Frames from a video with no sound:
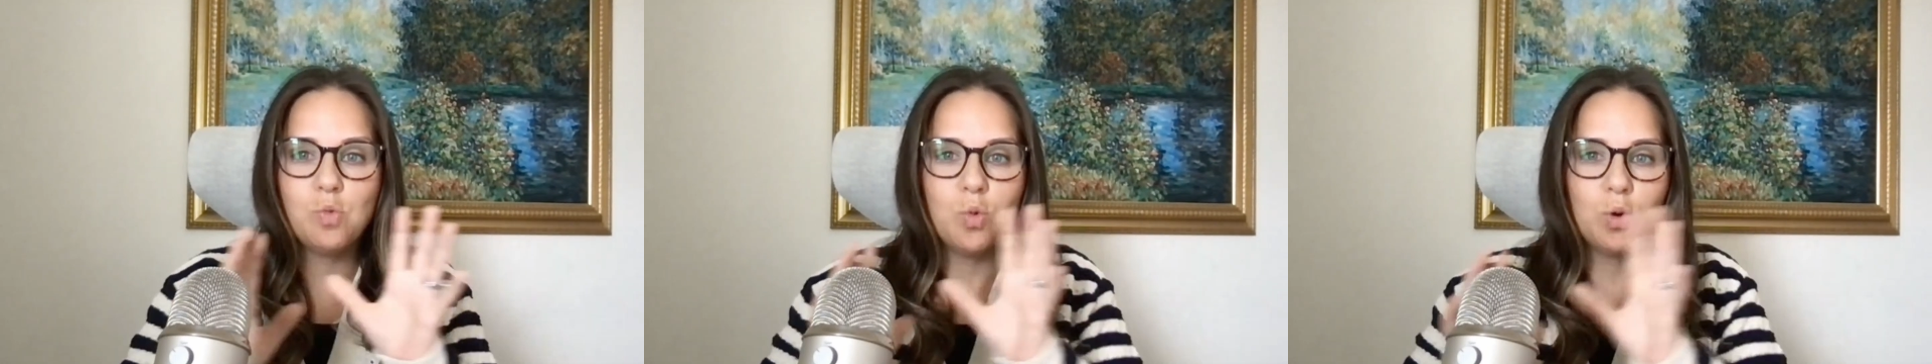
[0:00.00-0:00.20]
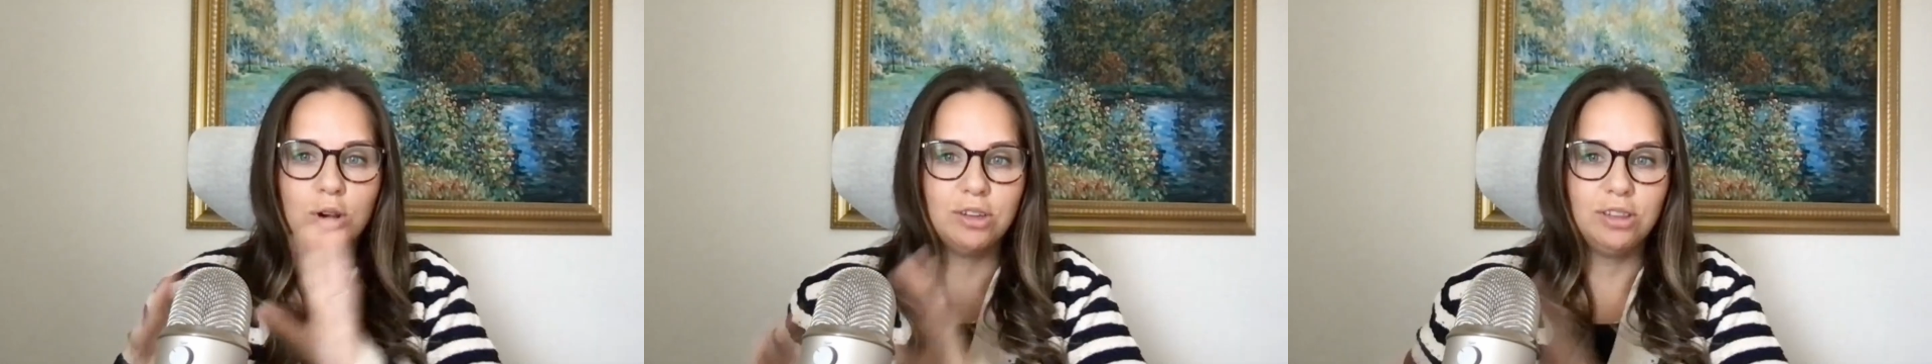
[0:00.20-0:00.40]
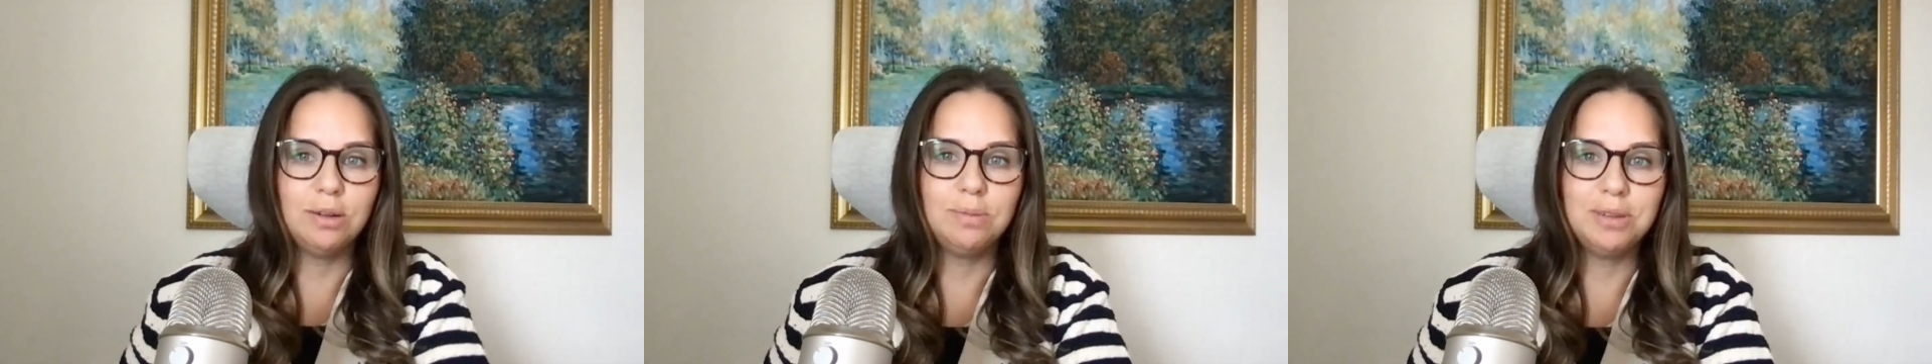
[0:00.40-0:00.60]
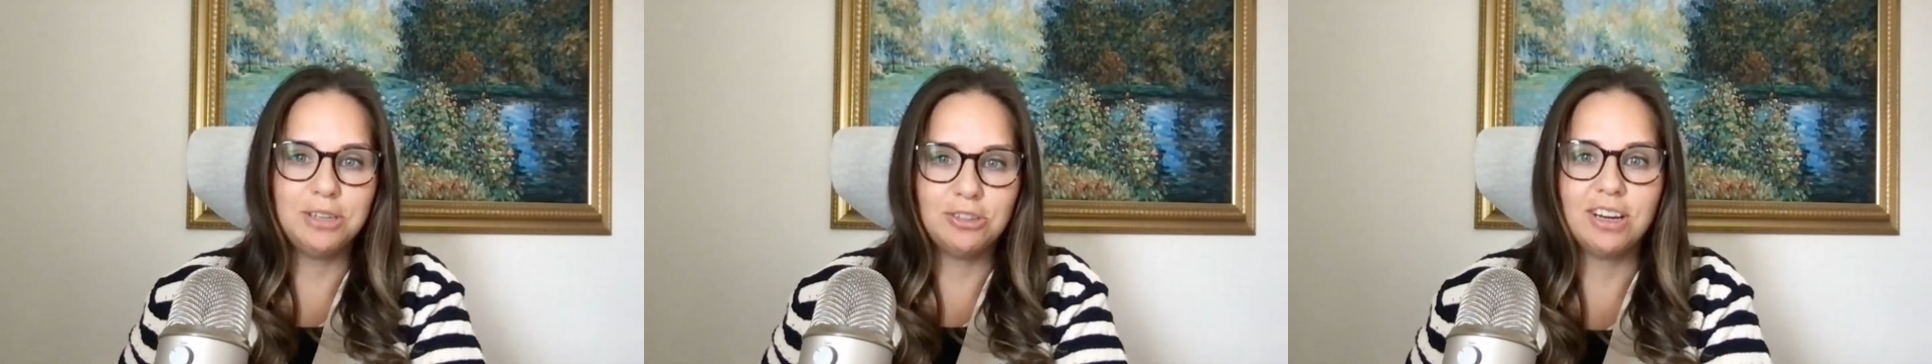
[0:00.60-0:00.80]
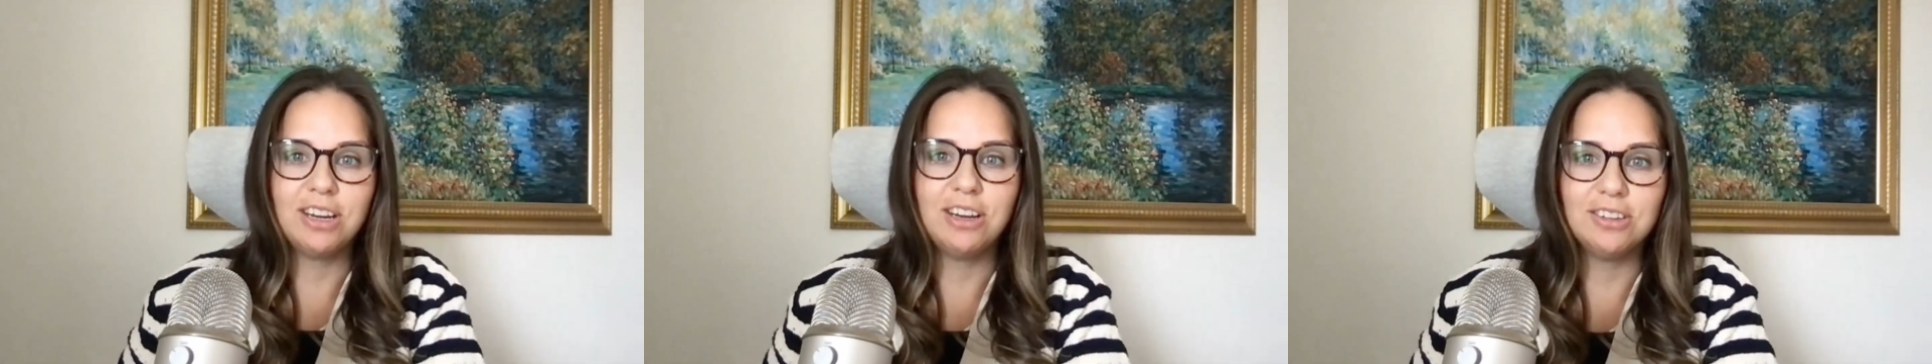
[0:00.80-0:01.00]
were a little bit
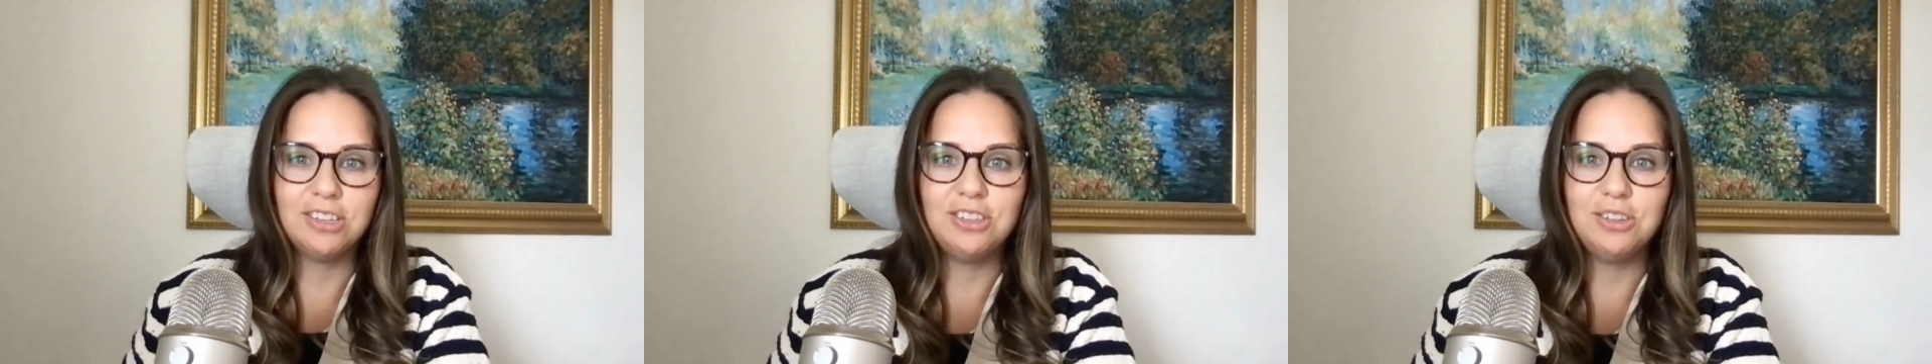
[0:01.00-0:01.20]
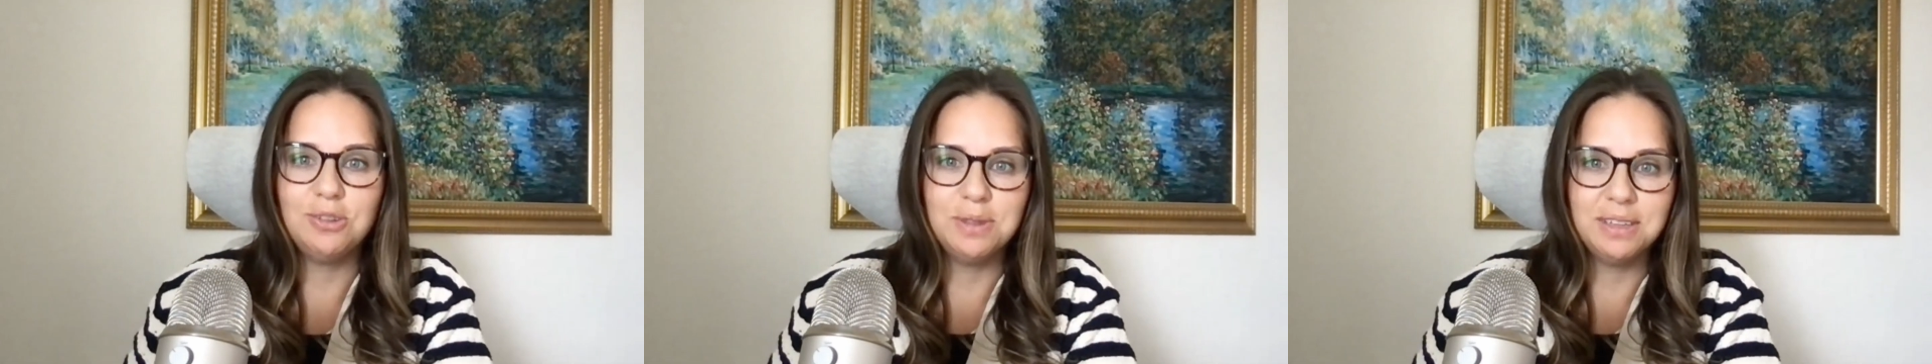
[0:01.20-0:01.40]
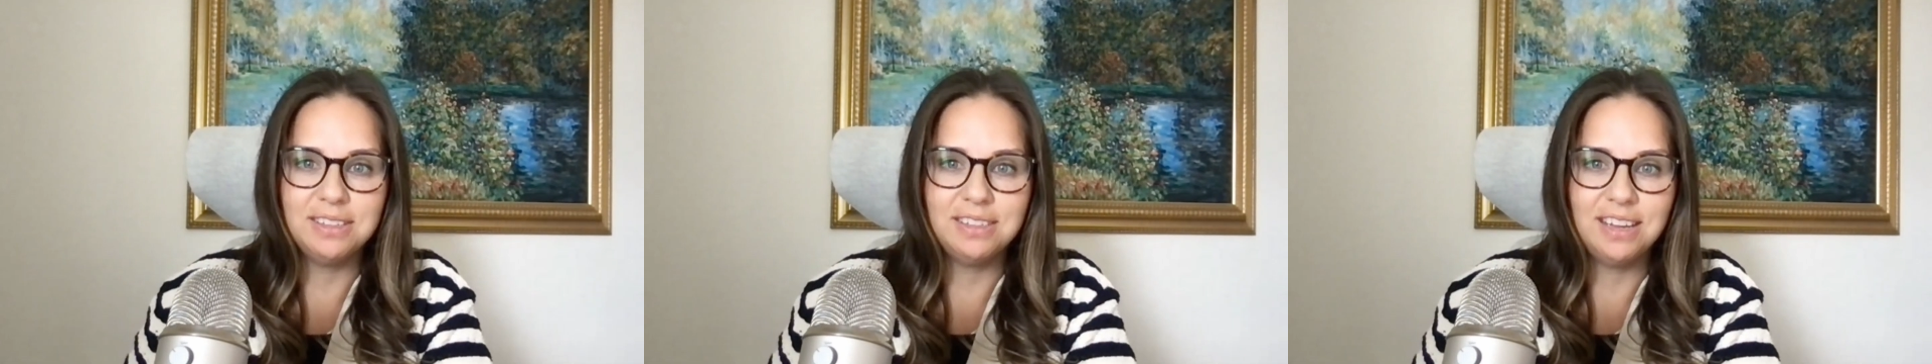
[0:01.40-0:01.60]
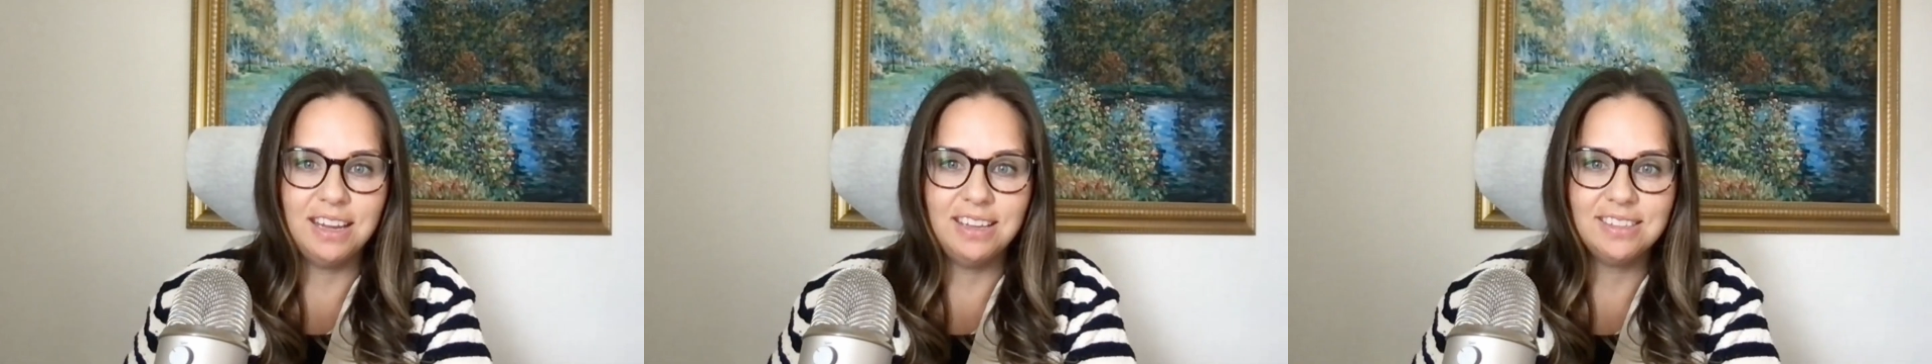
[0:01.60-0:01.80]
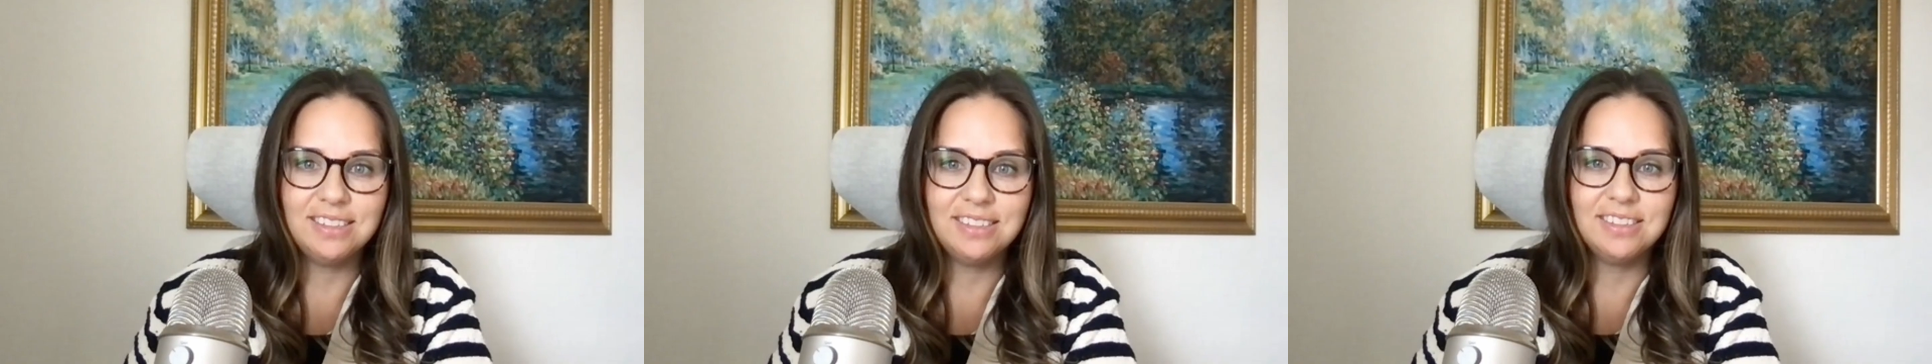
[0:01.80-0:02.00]
trickier to do in the
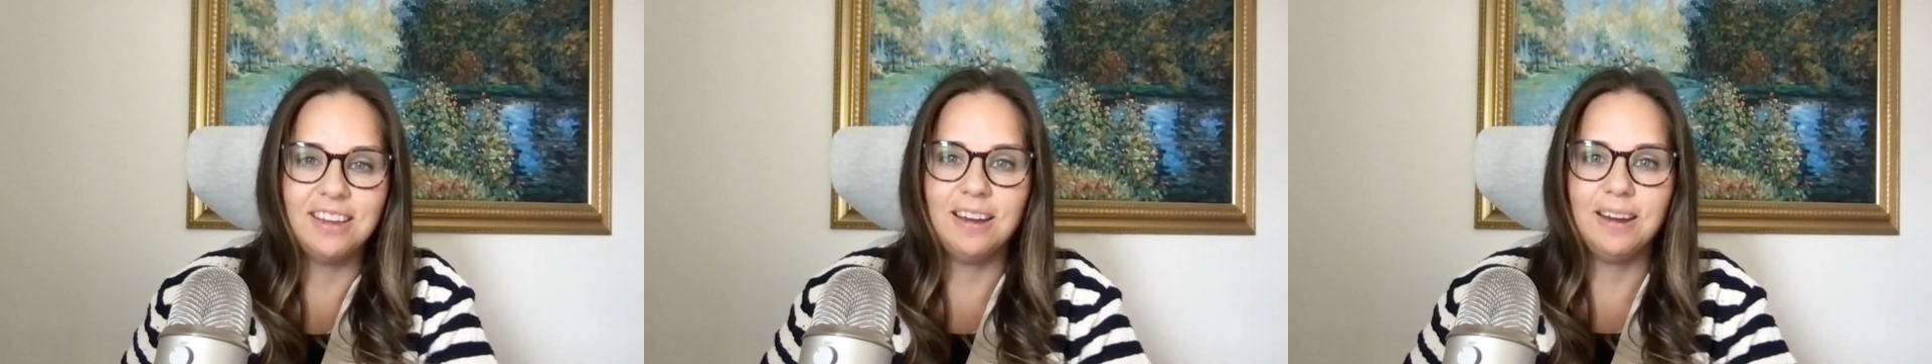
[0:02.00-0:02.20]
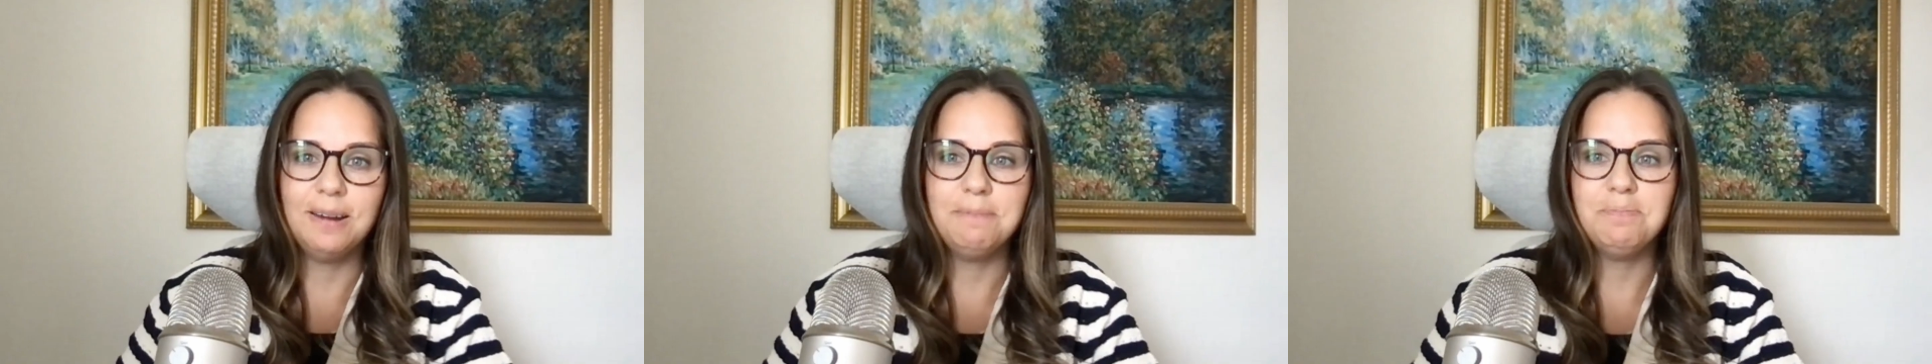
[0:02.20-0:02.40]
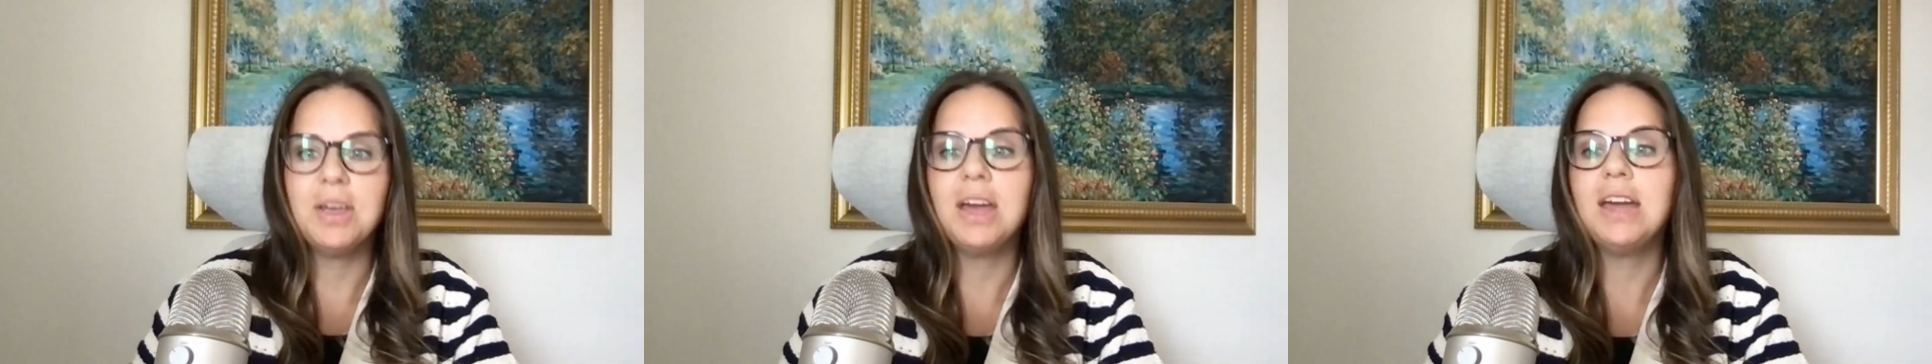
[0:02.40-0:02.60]
States. And